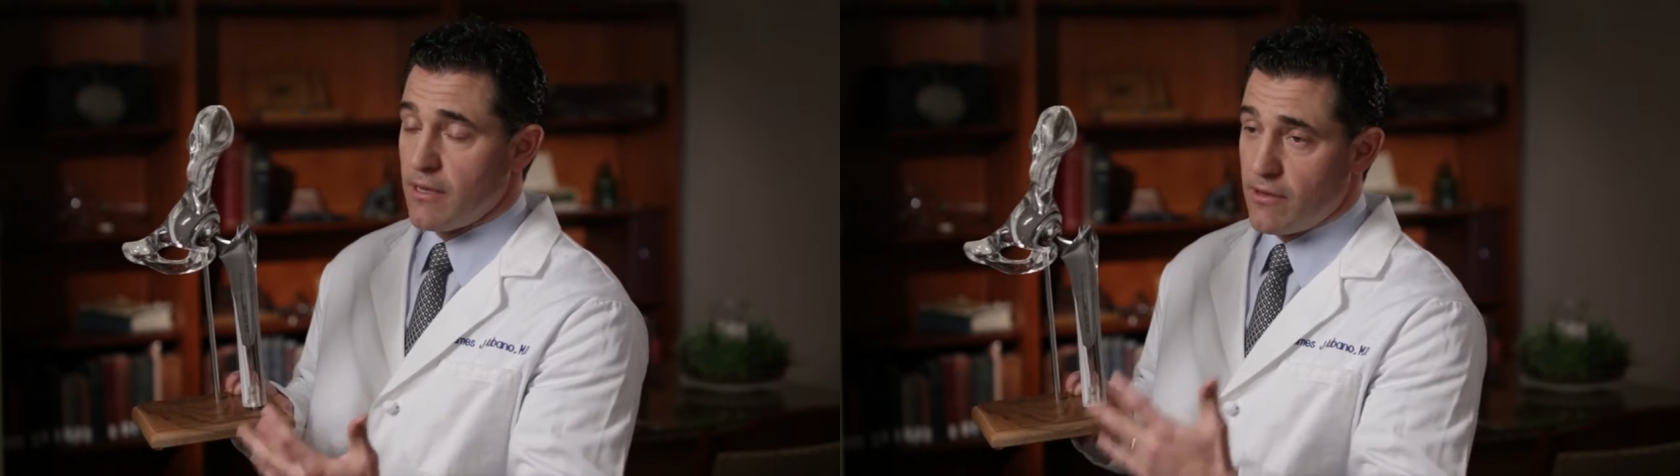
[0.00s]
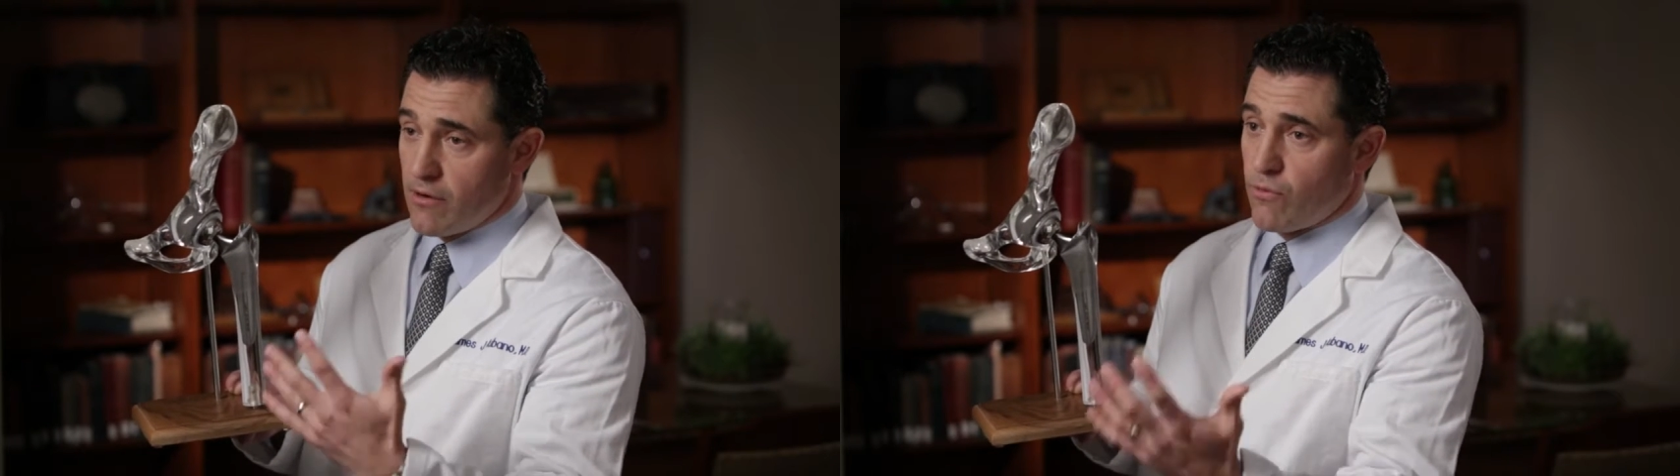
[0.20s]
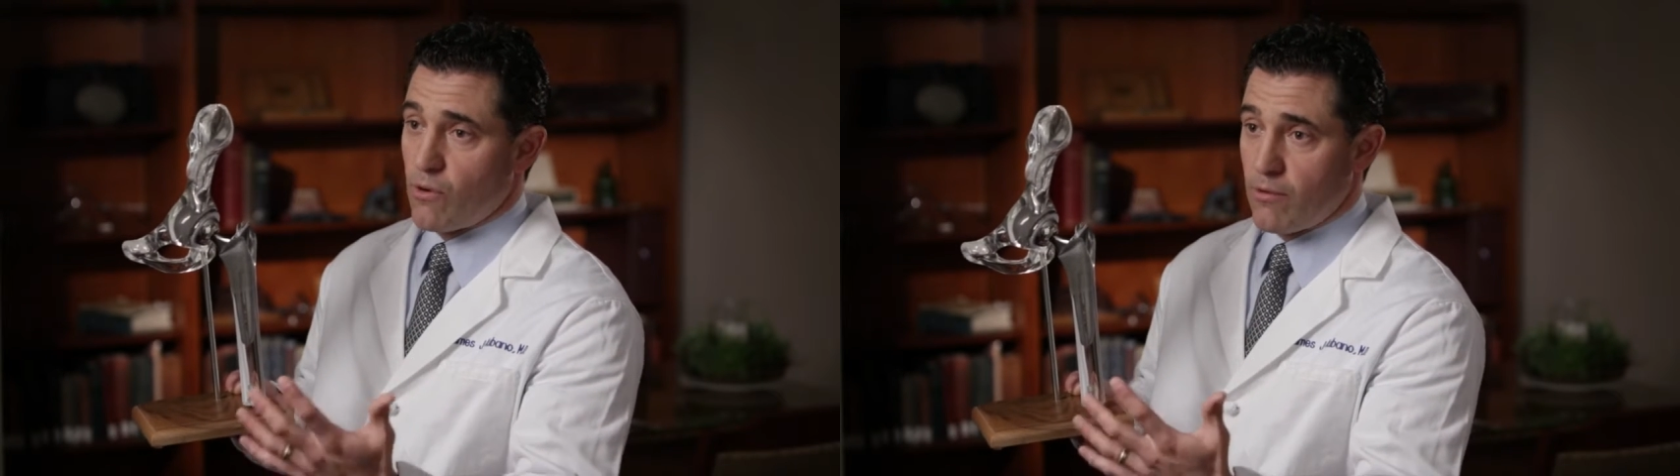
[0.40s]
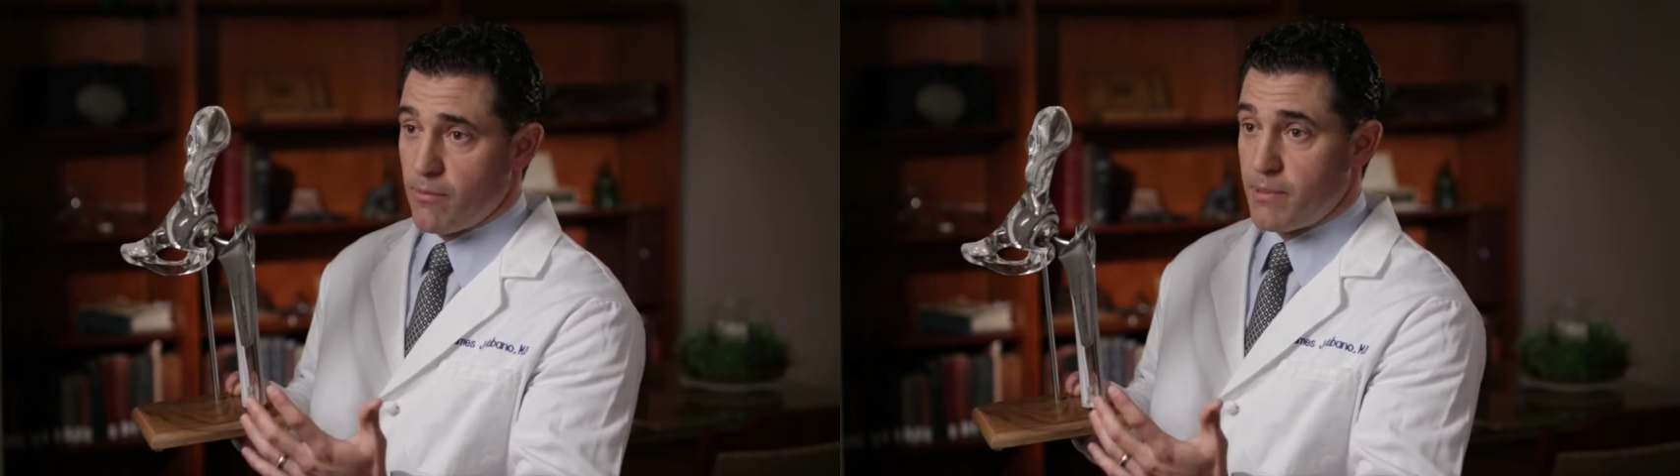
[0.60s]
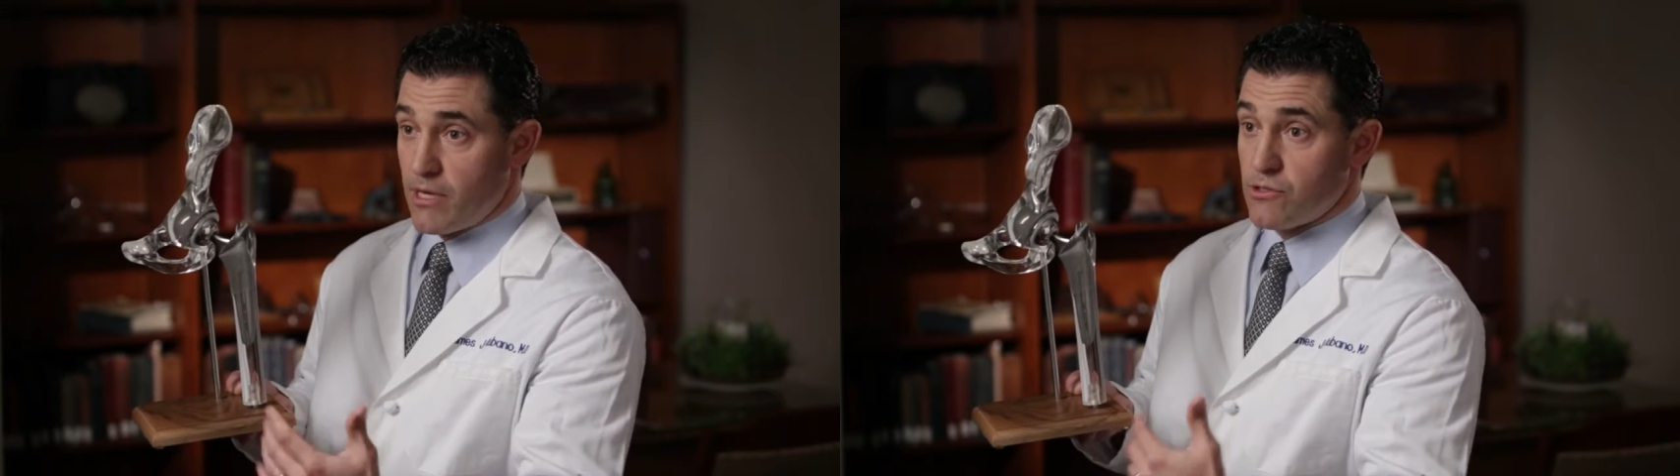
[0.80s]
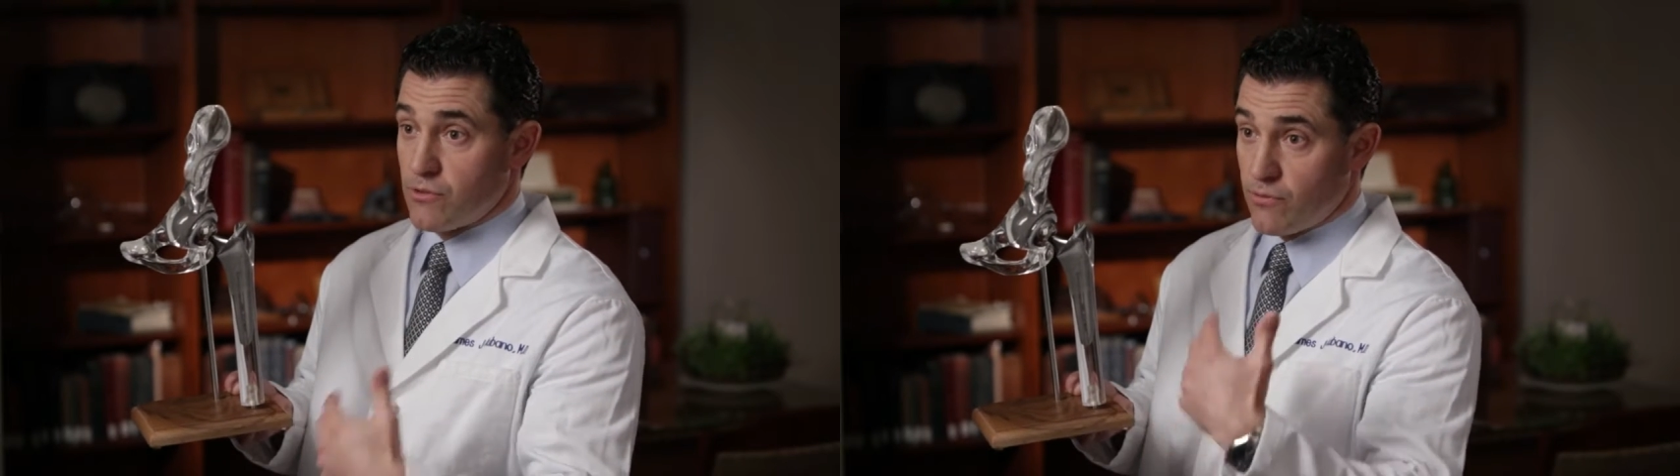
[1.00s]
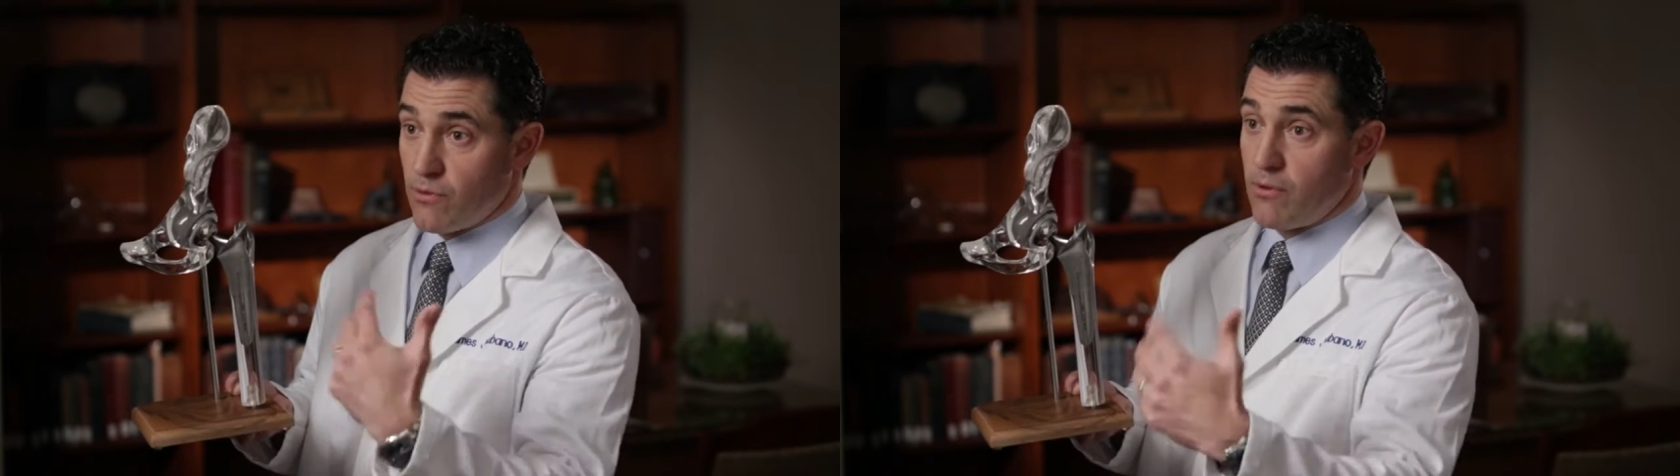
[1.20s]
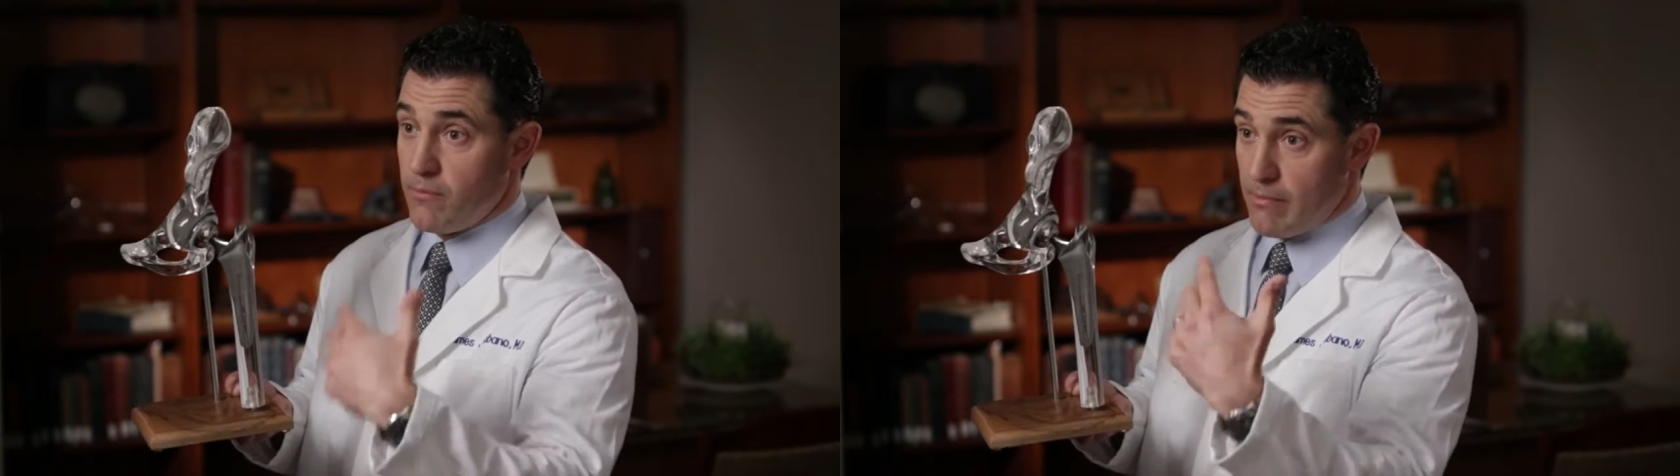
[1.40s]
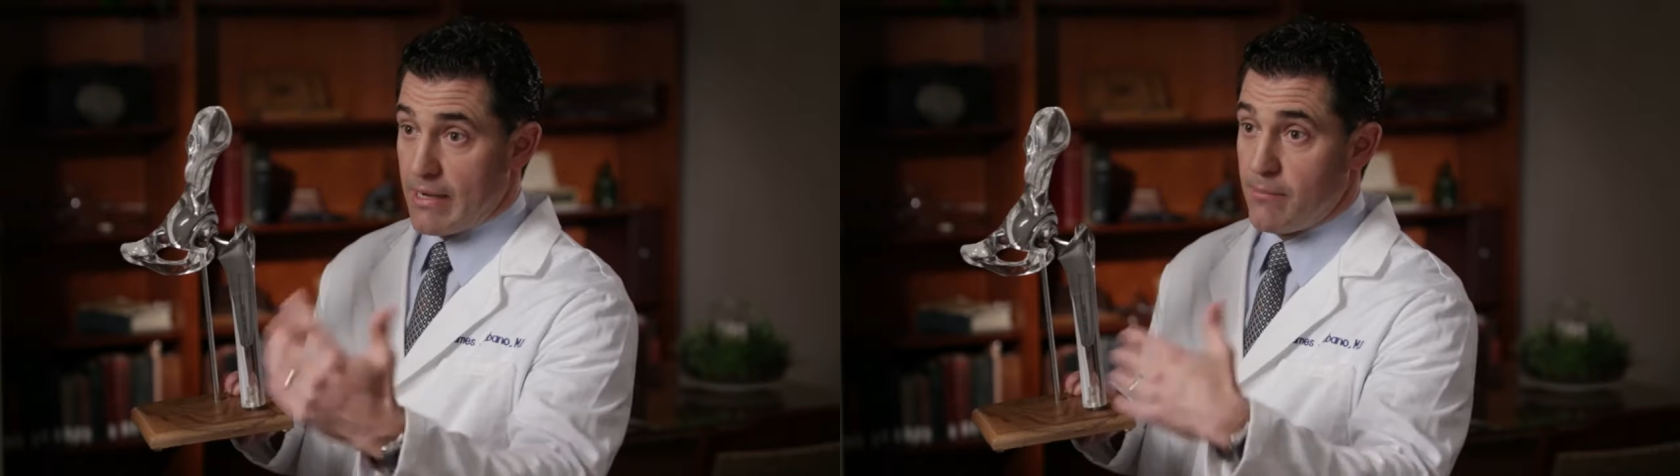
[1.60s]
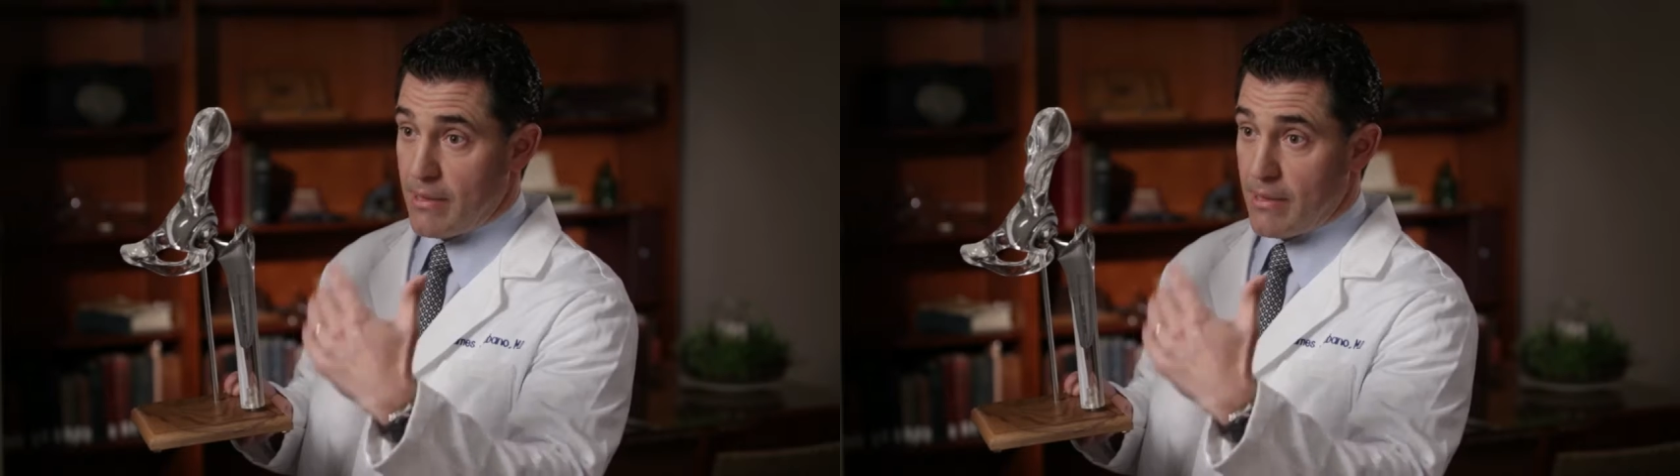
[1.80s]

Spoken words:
and therefore the potential for many,